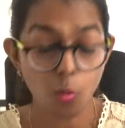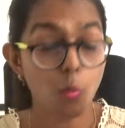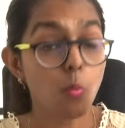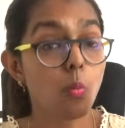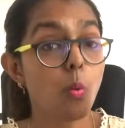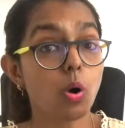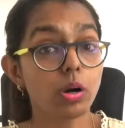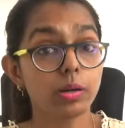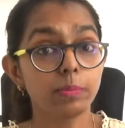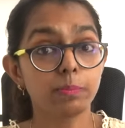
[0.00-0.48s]

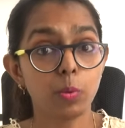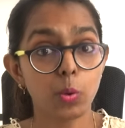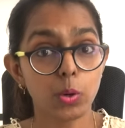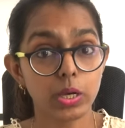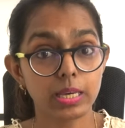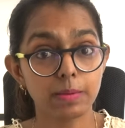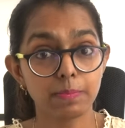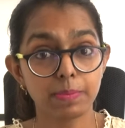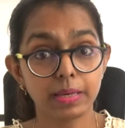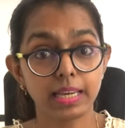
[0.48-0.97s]
what
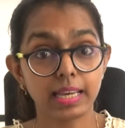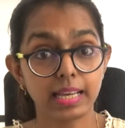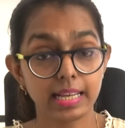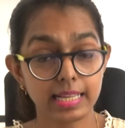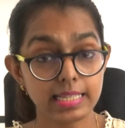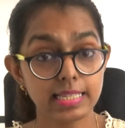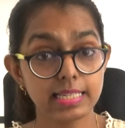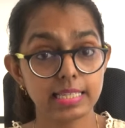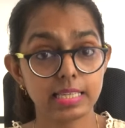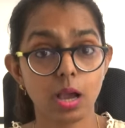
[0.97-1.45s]
bookkeeping
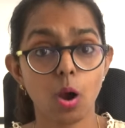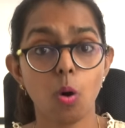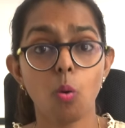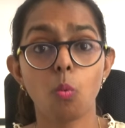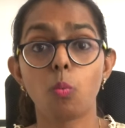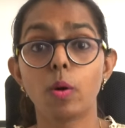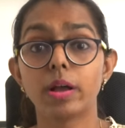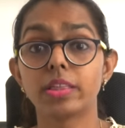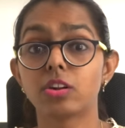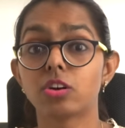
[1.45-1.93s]
is,
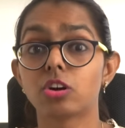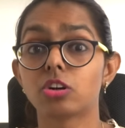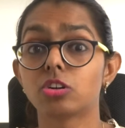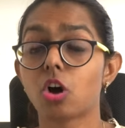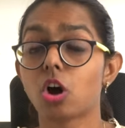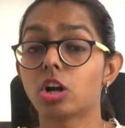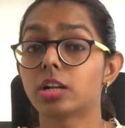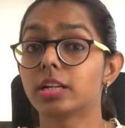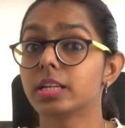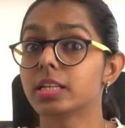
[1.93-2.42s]
whether or
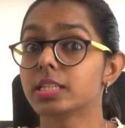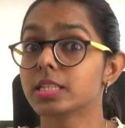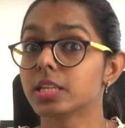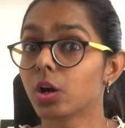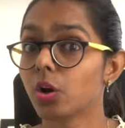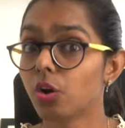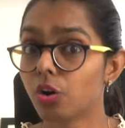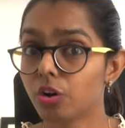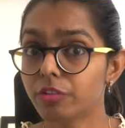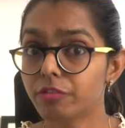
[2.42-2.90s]
not it is a
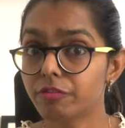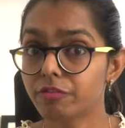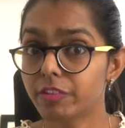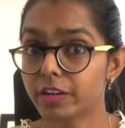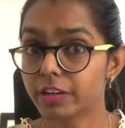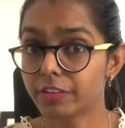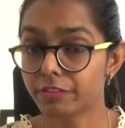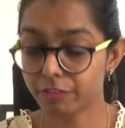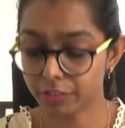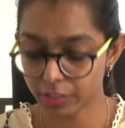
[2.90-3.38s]
good
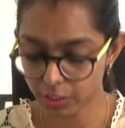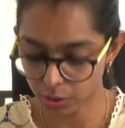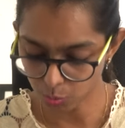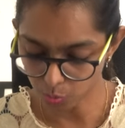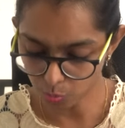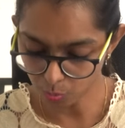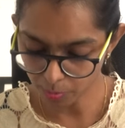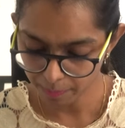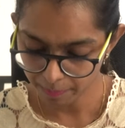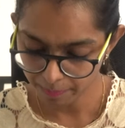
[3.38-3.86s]
fit for
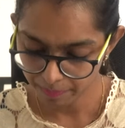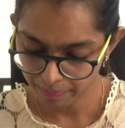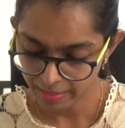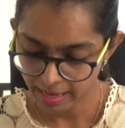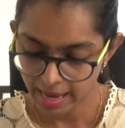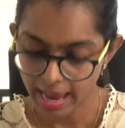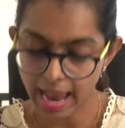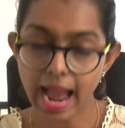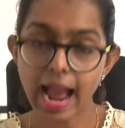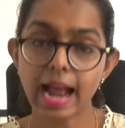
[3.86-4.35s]
you,
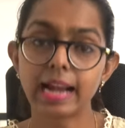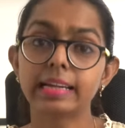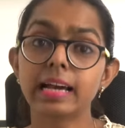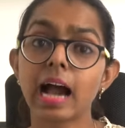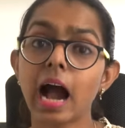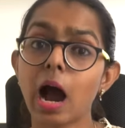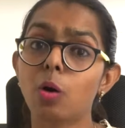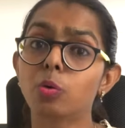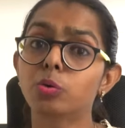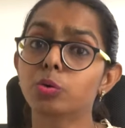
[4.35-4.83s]
and
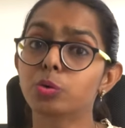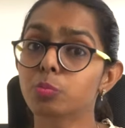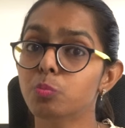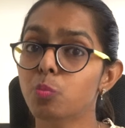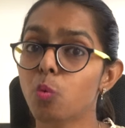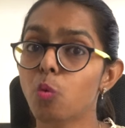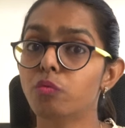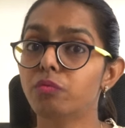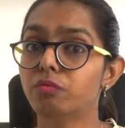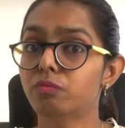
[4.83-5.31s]
how to
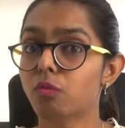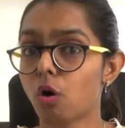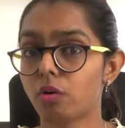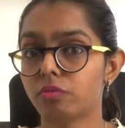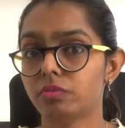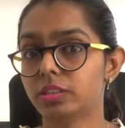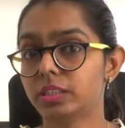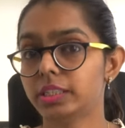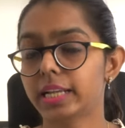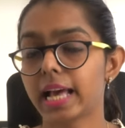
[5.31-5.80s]
move
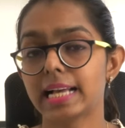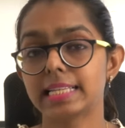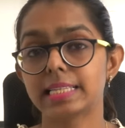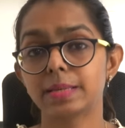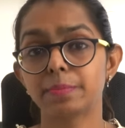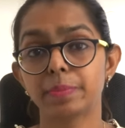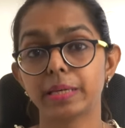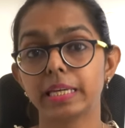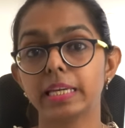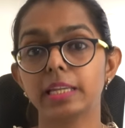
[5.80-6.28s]
forward as
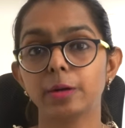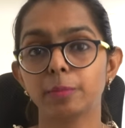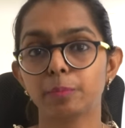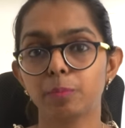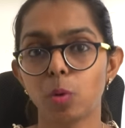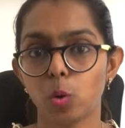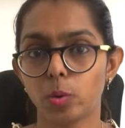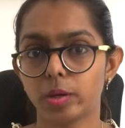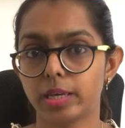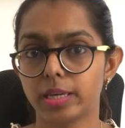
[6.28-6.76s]
a beginner
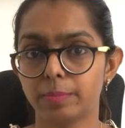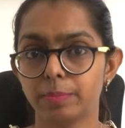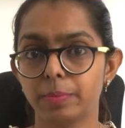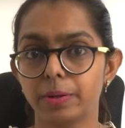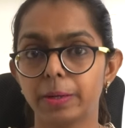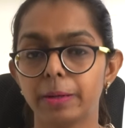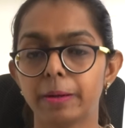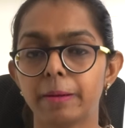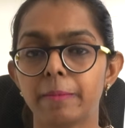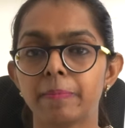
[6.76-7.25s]

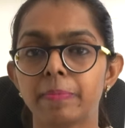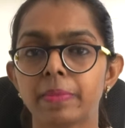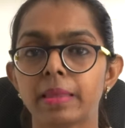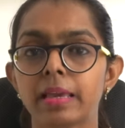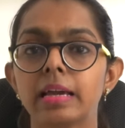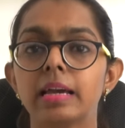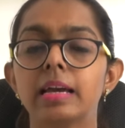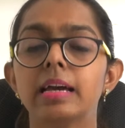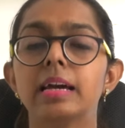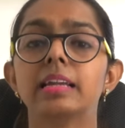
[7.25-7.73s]
bookkeeper.
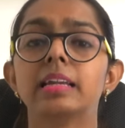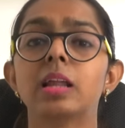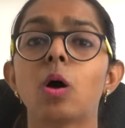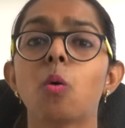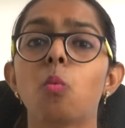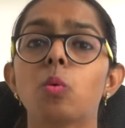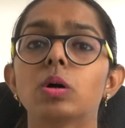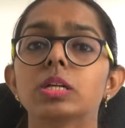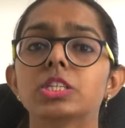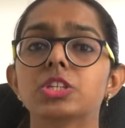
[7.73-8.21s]

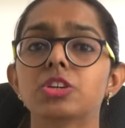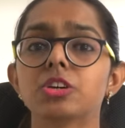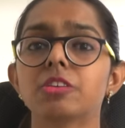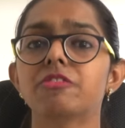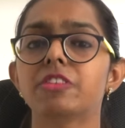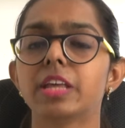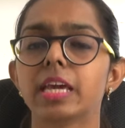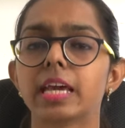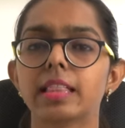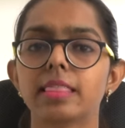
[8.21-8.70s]
Now, once you
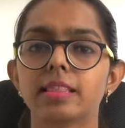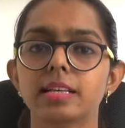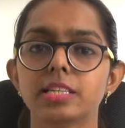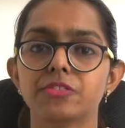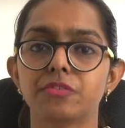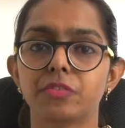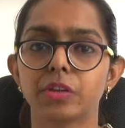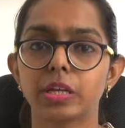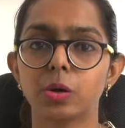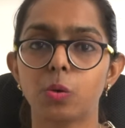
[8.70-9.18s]
have taken
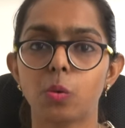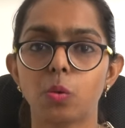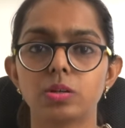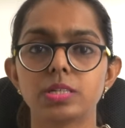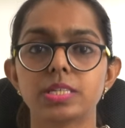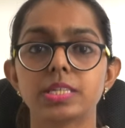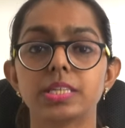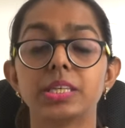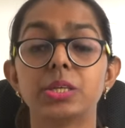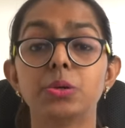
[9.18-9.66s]
this free
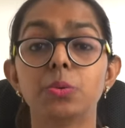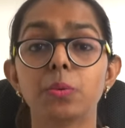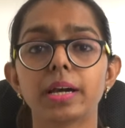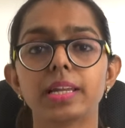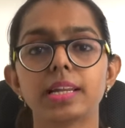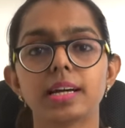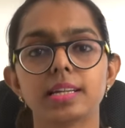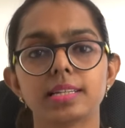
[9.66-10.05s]
course, you can